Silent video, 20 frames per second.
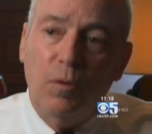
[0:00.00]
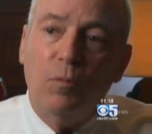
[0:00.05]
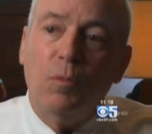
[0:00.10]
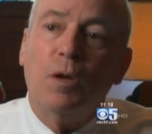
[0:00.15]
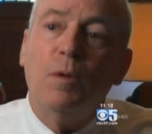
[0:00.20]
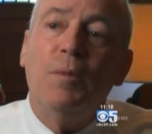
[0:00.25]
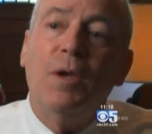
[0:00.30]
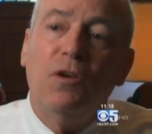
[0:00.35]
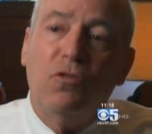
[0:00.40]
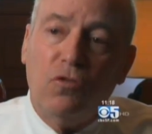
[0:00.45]
want
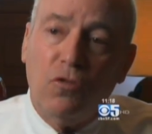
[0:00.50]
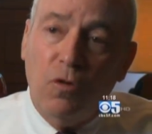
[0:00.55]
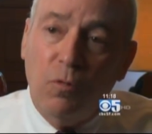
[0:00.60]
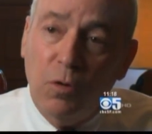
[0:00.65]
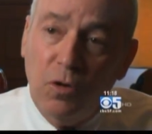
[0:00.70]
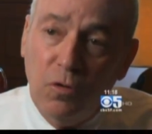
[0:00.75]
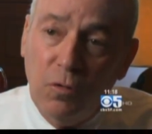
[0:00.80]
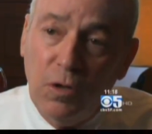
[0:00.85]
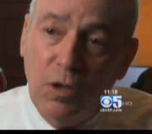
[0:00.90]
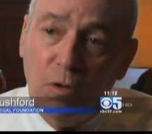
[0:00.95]
to make sure we're
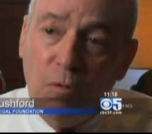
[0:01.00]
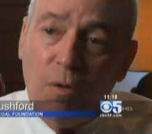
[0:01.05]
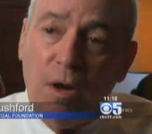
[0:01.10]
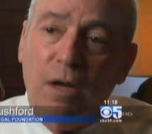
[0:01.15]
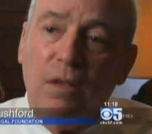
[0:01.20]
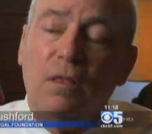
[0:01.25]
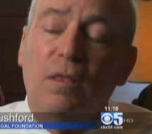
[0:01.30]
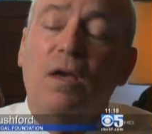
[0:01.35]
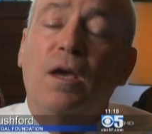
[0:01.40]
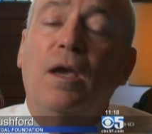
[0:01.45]
doing the
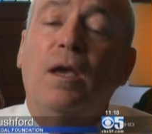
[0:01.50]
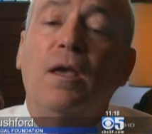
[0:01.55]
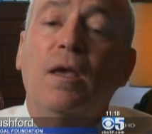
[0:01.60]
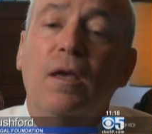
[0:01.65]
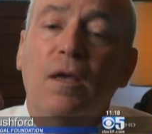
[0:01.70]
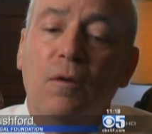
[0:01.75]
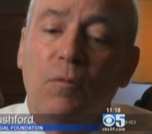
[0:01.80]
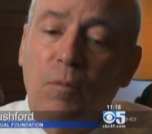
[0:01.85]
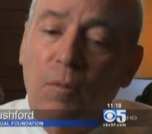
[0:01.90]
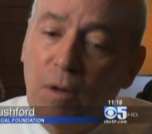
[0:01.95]
right thing.
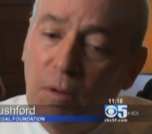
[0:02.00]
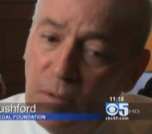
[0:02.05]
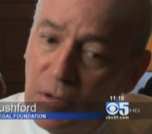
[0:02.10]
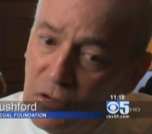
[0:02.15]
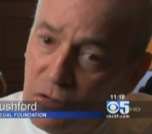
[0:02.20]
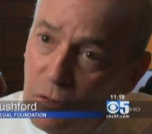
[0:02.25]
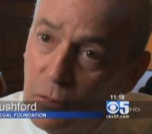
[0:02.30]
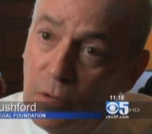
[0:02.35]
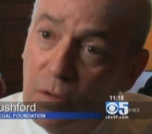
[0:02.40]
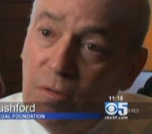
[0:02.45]
We want to make
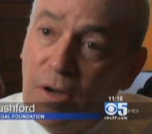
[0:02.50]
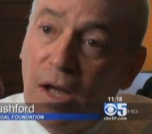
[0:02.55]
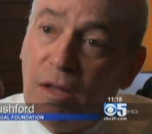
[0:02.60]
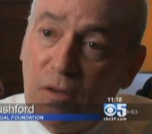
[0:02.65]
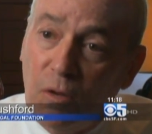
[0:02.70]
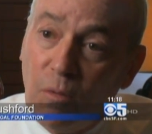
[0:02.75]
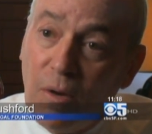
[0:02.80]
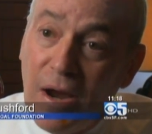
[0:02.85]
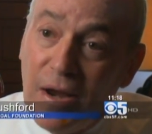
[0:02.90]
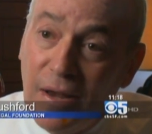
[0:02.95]
sure we've got
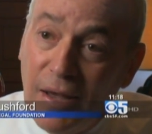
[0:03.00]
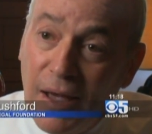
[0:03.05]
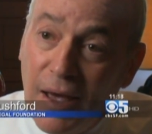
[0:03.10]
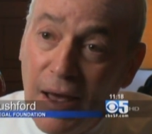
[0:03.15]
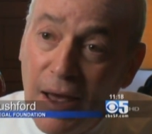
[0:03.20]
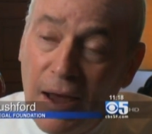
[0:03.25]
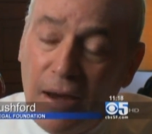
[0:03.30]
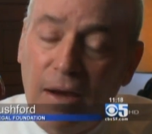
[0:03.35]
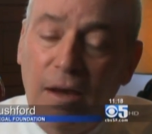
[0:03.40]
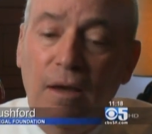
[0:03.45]
the right
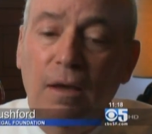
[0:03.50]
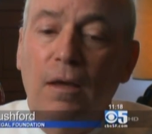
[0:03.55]
guy.